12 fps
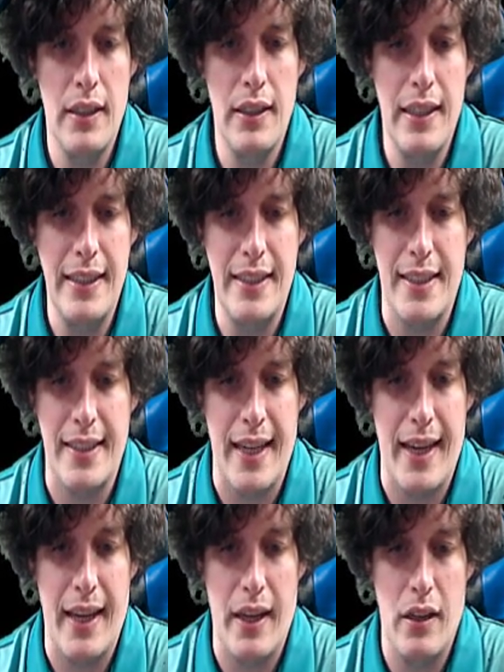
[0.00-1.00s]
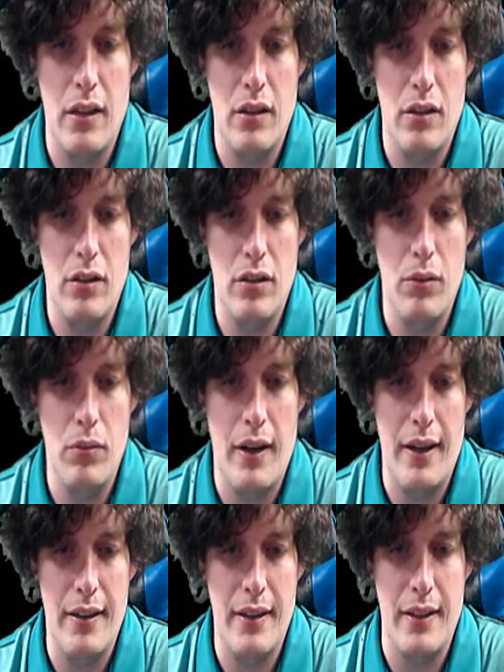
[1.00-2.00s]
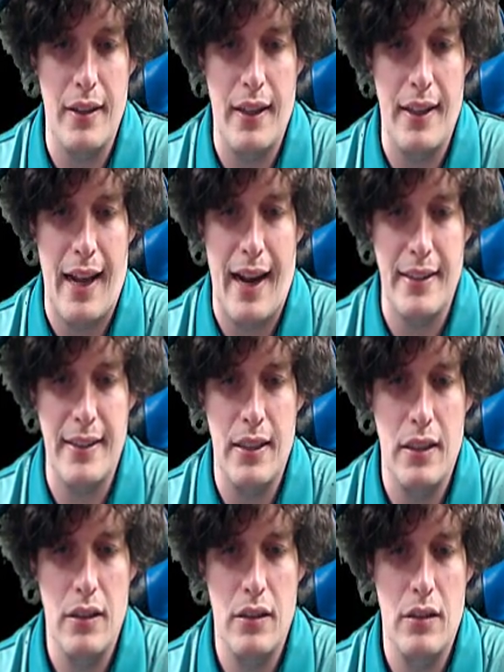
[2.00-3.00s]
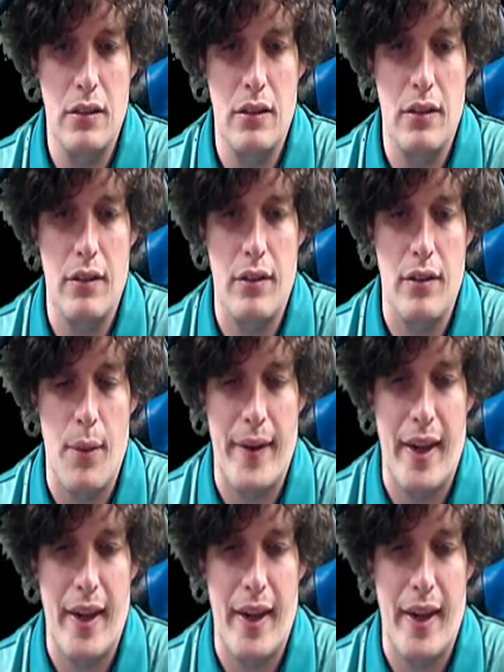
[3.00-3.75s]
Let's see. Oh, not that. There we